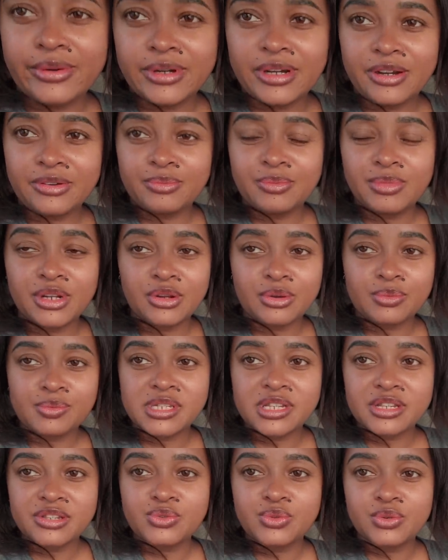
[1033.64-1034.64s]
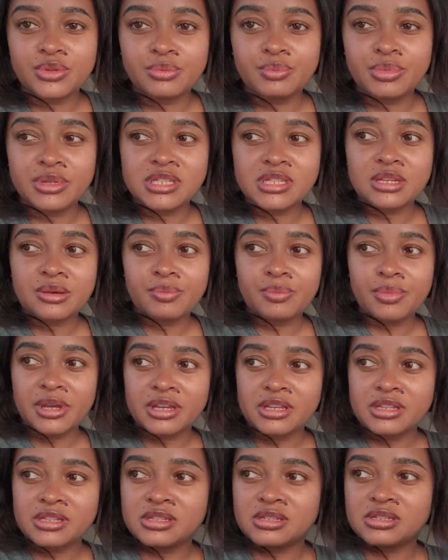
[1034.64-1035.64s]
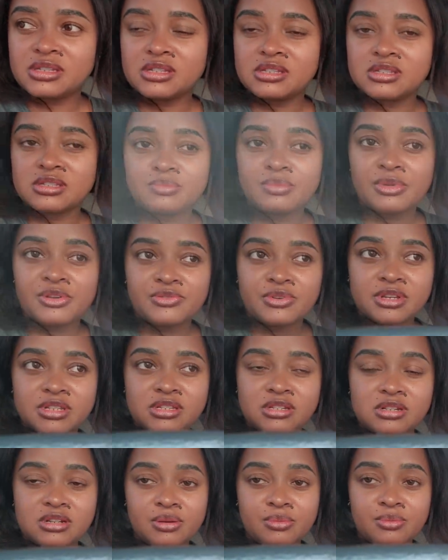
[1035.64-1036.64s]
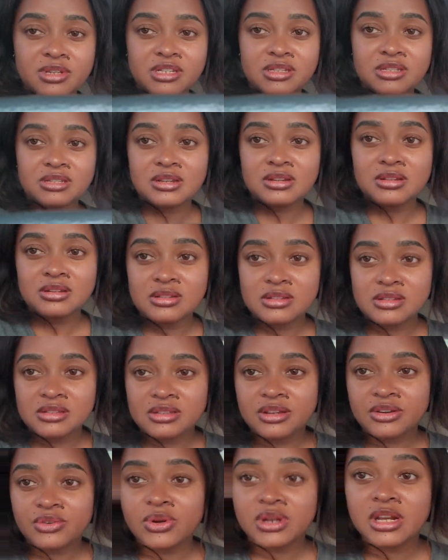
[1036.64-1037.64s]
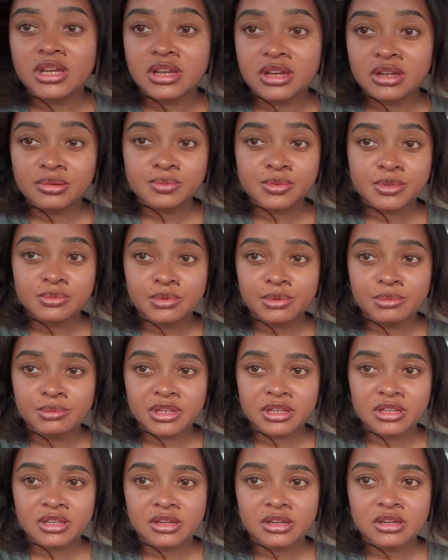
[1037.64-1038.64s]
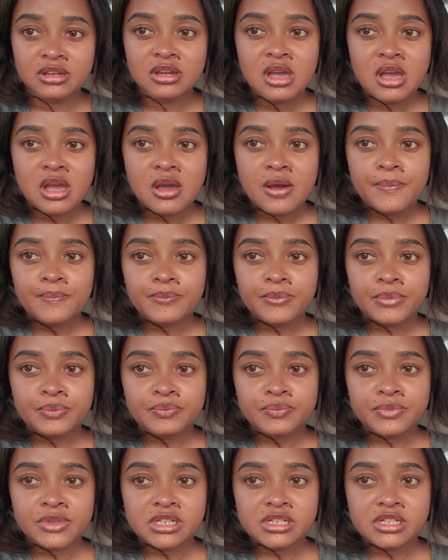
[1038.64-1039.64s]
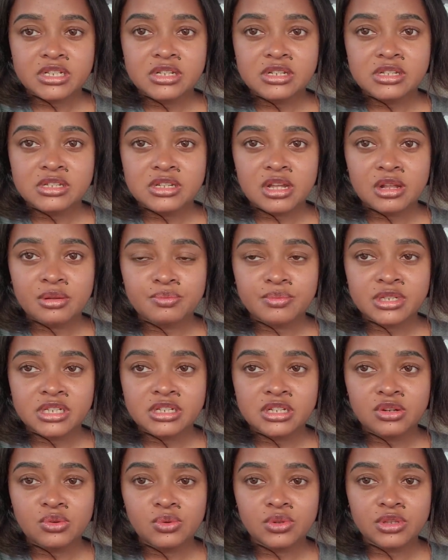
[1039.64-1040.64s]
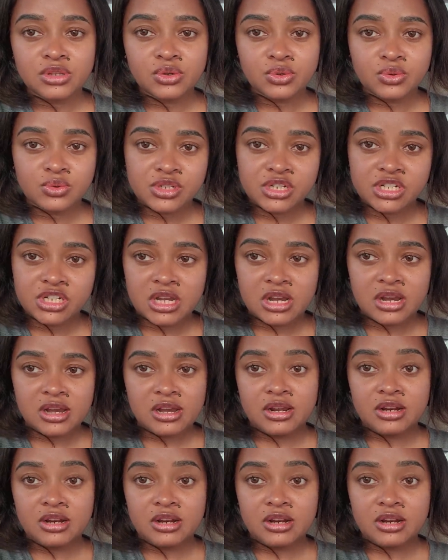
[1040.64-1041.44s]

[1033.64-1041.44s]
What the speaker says: I've been obsessed with pizza pies since my first trimester. They really helped me, by the way. The cheese helped me deal with nausea a